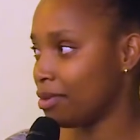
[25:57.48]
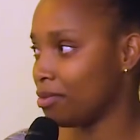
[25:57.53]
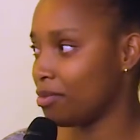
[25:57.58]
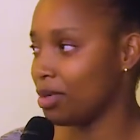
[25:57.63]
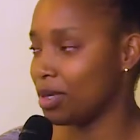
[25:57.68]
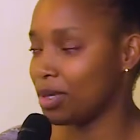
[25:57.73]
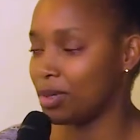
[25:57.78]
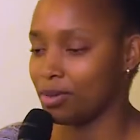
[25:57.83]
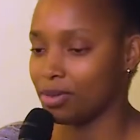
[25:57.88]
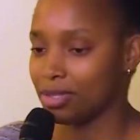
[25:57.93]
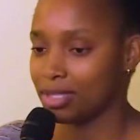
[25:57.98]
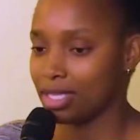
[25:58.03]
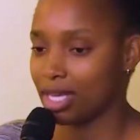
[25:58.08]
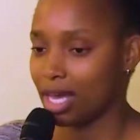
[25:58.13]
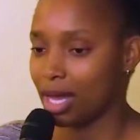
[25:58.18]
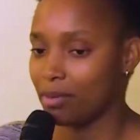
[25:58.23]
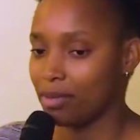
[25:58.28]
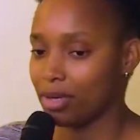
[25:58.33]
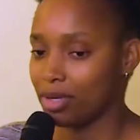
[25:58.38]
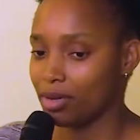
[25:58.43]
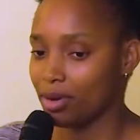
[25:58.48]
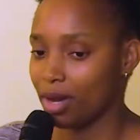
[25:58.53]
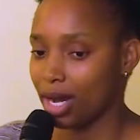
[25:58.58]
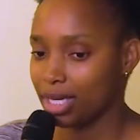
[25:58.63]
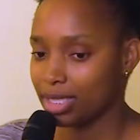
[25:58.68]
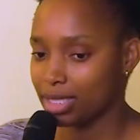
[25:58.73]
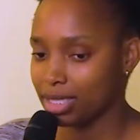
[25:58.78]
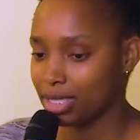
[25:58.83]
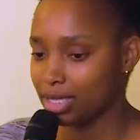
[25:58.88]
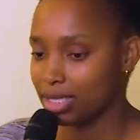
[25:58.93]
because the amino
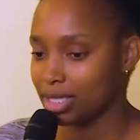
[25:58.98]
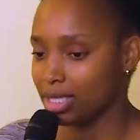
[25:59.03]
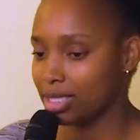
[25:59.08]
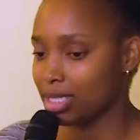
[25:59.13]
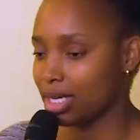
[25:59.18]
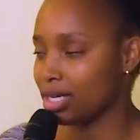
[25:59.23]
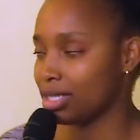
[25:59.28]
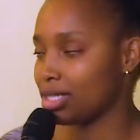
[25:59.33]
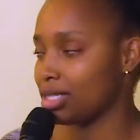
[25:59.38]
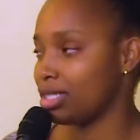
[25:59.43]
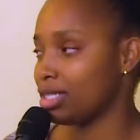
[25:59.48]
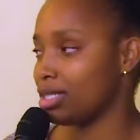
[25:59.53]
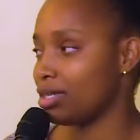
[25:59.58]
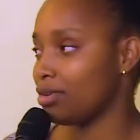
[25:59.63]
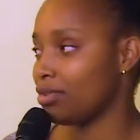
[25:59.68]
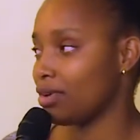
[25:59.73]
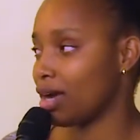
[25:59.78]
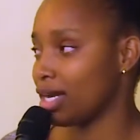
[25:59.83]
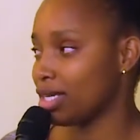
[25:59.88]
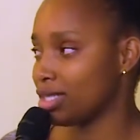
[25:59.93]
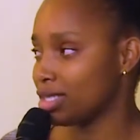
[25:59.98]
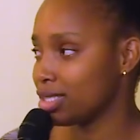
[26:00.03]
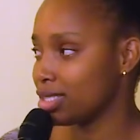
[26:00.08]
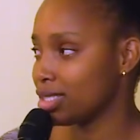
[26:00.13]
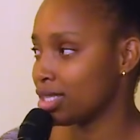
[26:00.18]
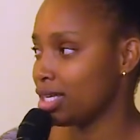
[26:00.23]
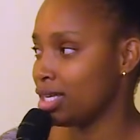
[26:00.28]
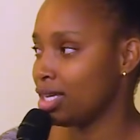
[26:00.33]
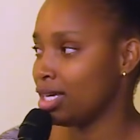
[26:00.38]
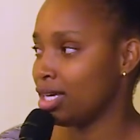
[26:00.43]
acids that are in rice
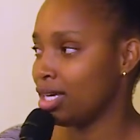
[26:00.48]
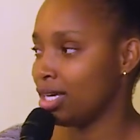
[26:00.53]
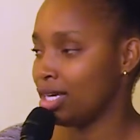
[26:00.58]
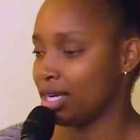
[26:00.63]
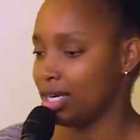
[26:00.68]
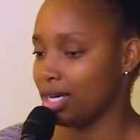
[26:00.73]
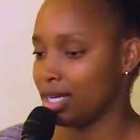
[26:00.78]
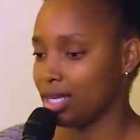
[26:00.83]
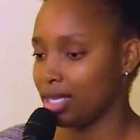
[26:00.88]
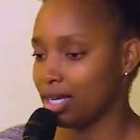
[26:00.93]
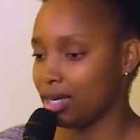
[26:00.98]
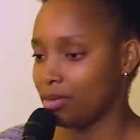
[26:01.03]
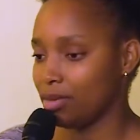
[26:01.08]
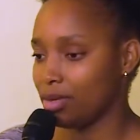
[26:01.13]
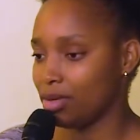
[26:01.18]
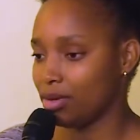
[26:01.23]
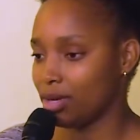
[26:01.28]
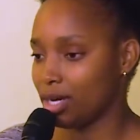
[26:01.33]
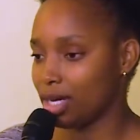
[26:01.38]
and the amino